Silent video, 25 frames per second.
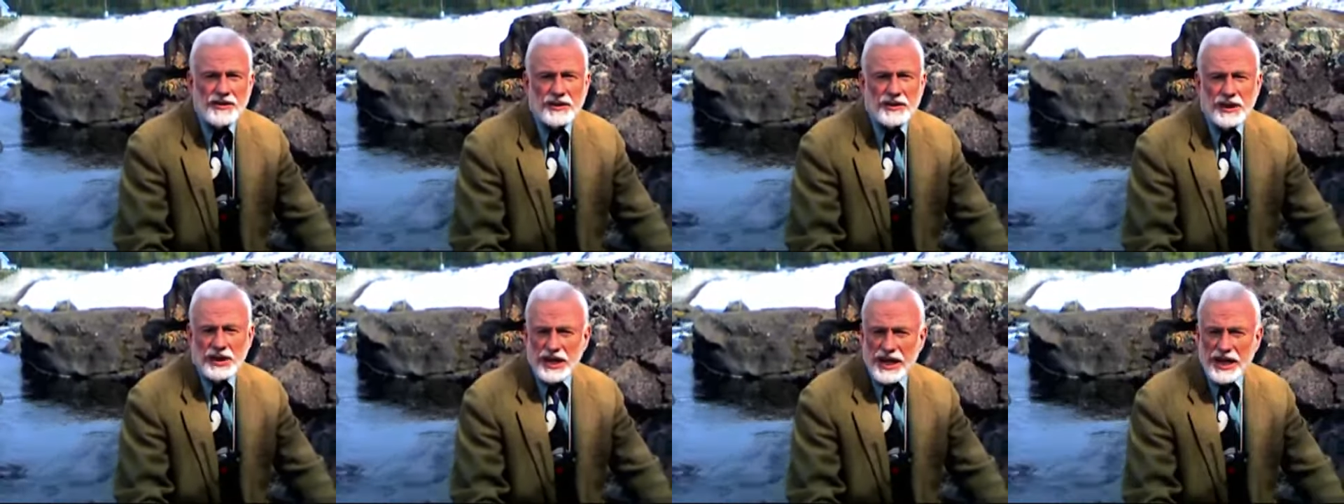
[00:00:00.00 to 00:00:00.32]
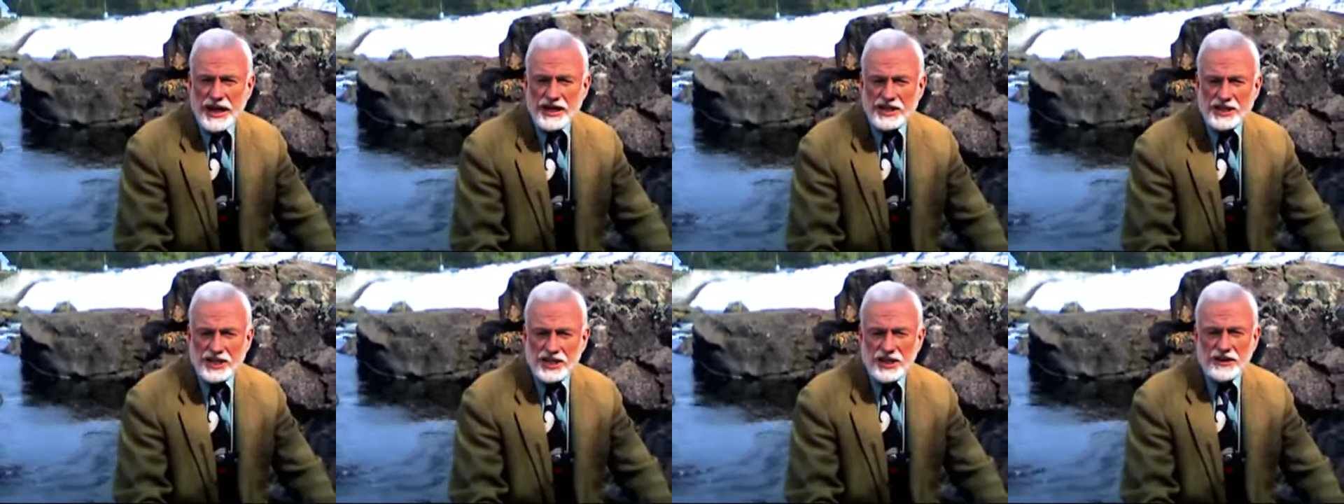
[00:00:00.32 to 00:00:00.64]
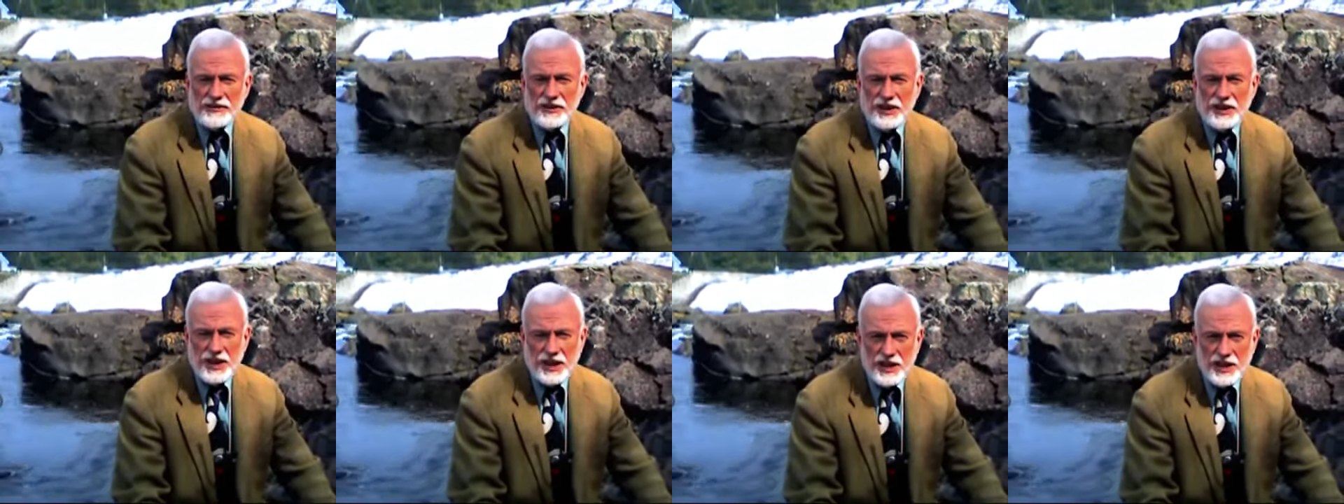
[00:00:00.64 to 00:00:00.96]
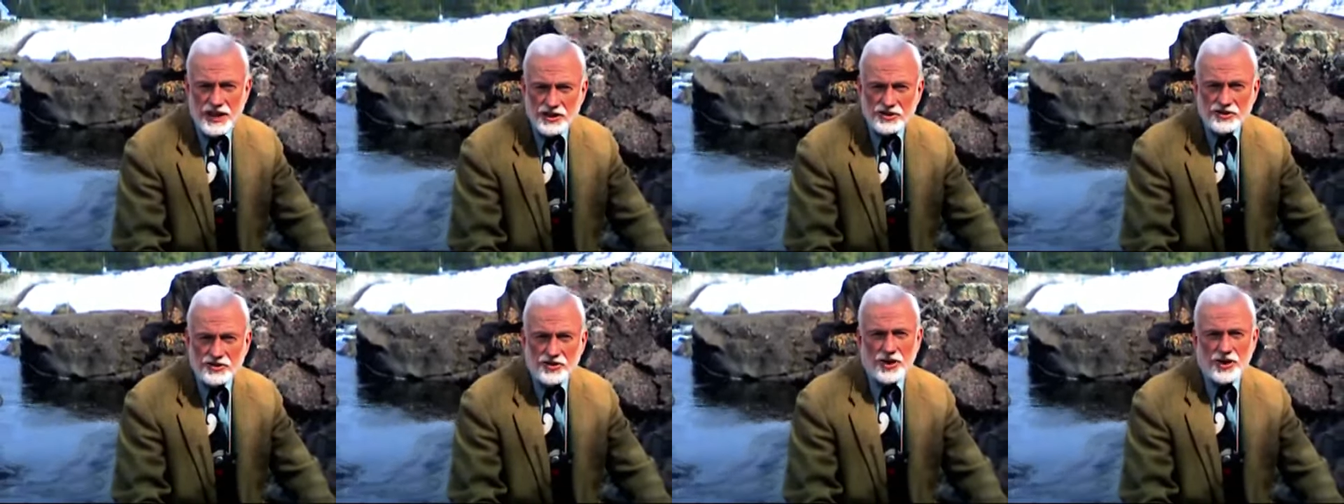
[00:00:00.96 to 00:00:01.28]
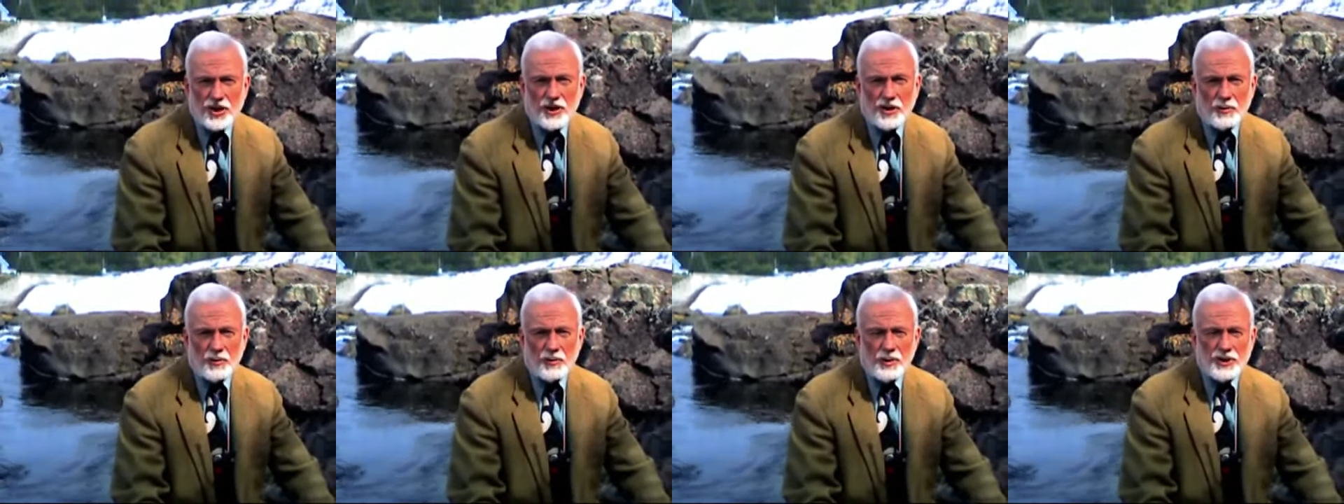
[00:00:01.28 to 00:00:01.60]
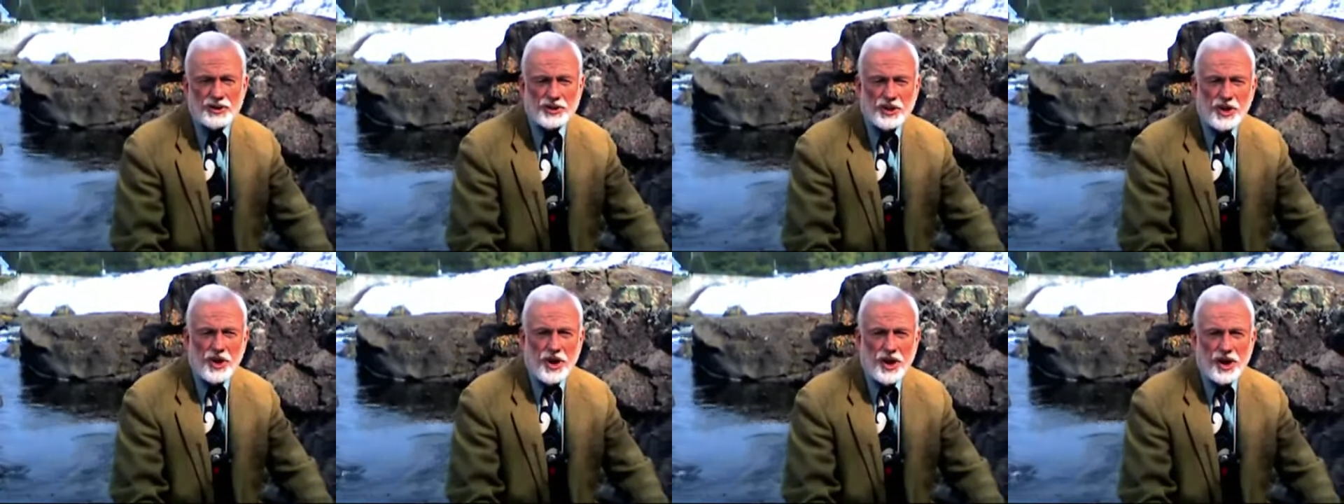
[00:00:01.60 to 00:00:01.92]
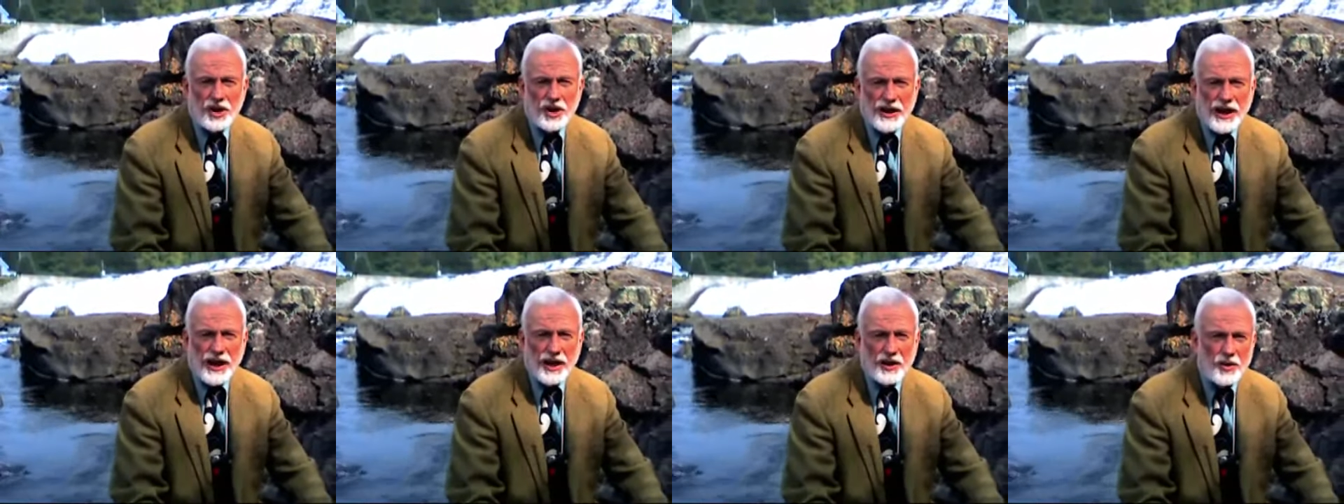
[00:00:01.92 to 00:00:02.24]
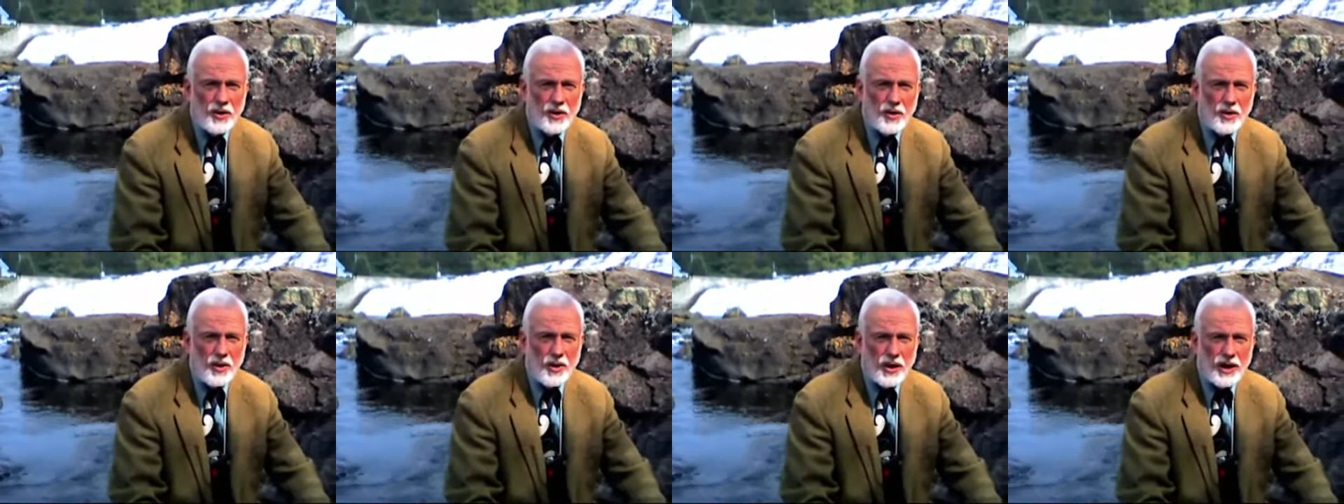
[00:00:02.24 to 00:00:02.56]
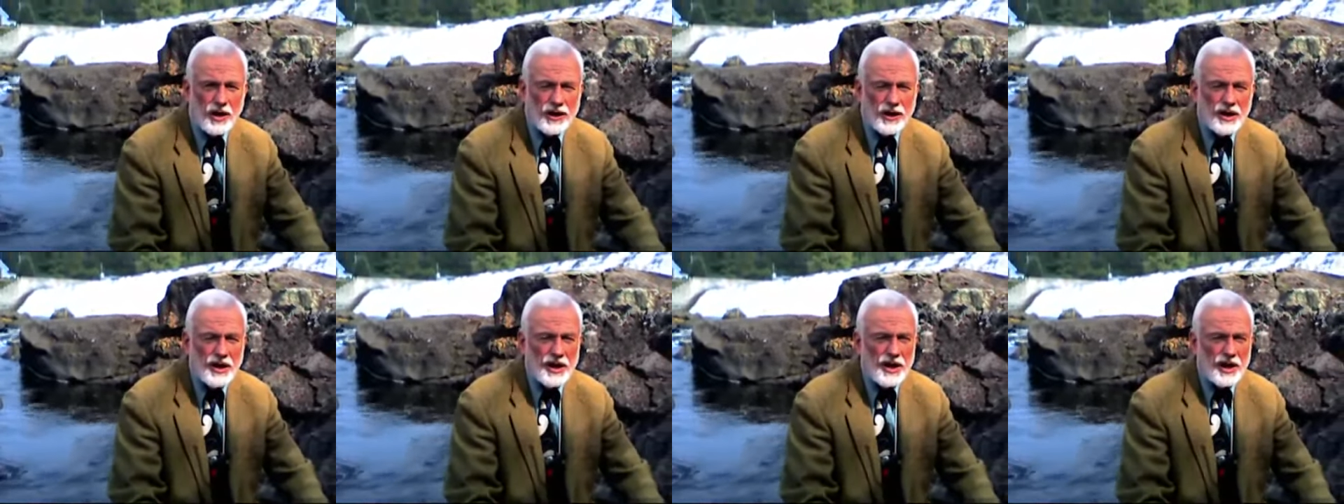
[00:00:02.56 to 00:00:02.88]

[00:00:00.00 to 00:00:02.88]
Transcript: the nation of Israel was called a whore.